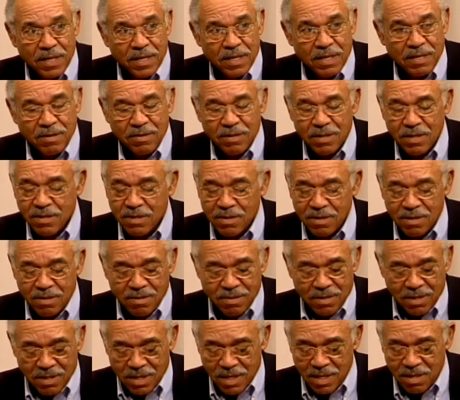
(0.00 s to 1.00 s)
You can you
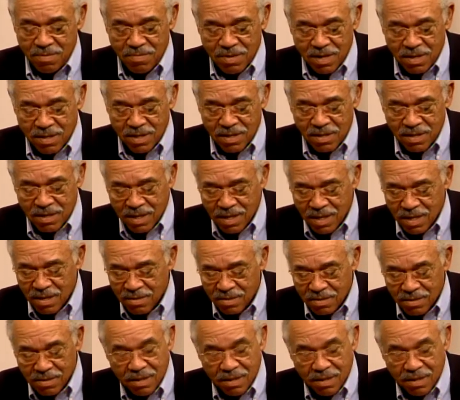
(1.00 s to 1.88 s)
can email it out.